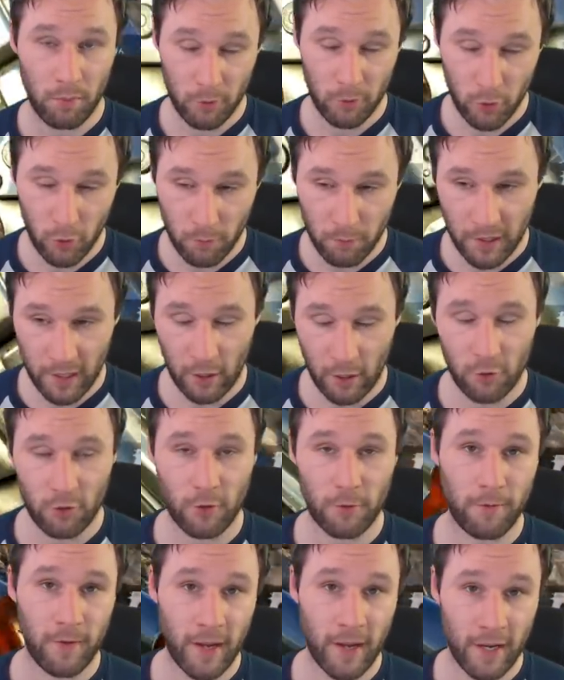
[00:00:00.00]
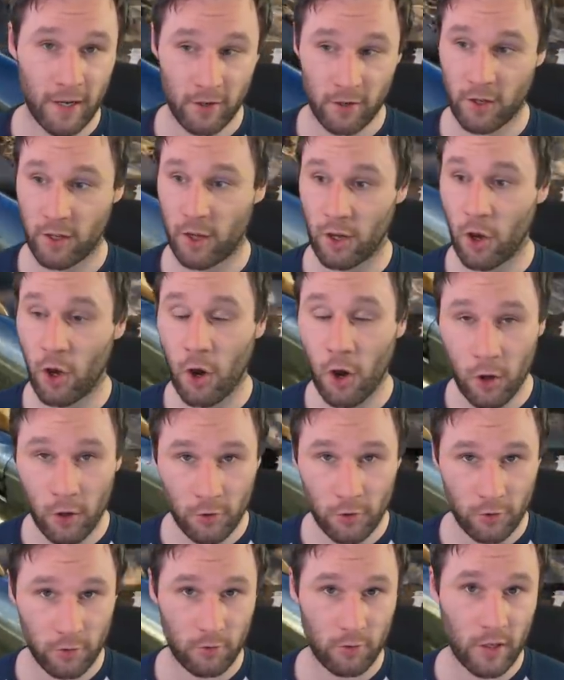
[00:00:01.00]
new players are finding it
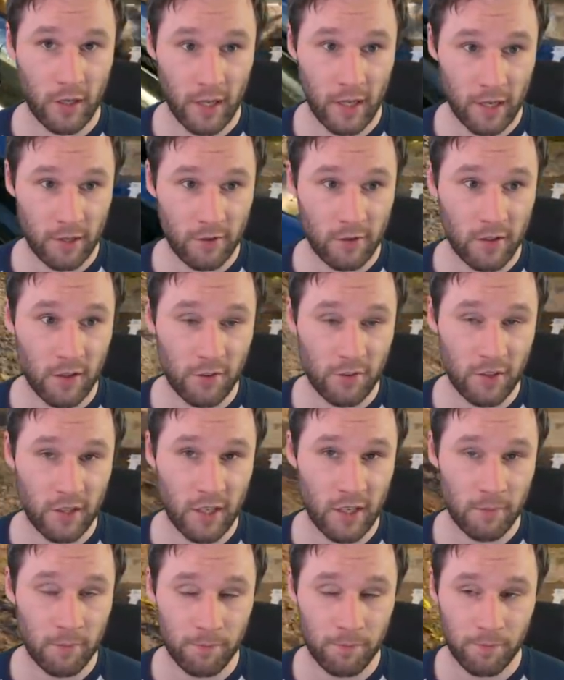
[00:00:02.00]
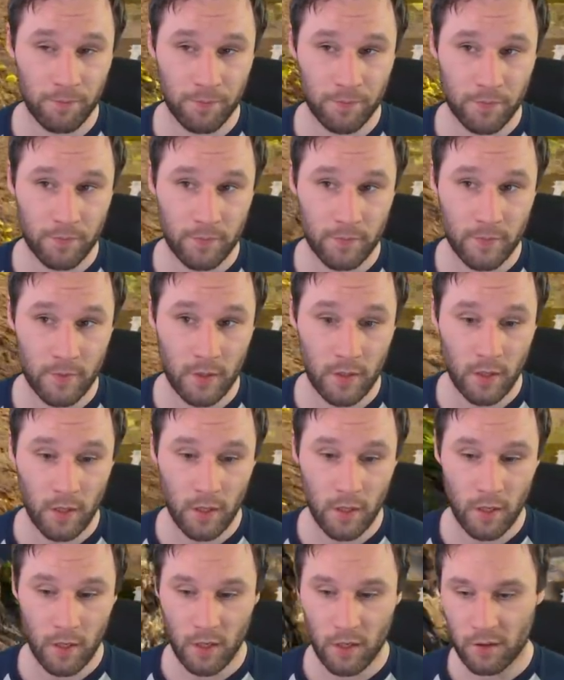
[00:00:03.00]
hard to get into this game.
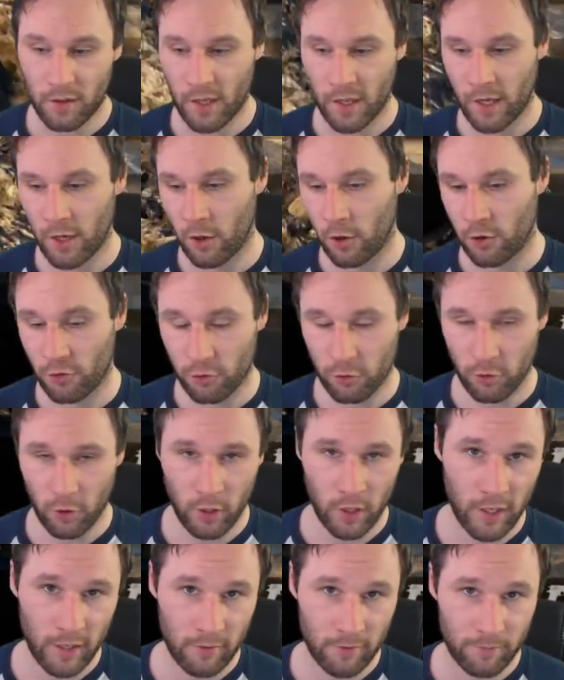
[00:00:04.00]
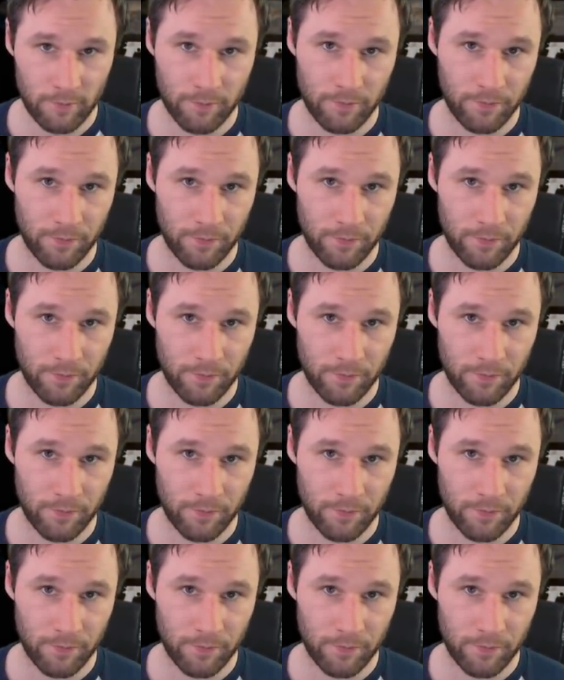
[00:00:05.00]
They are struggling.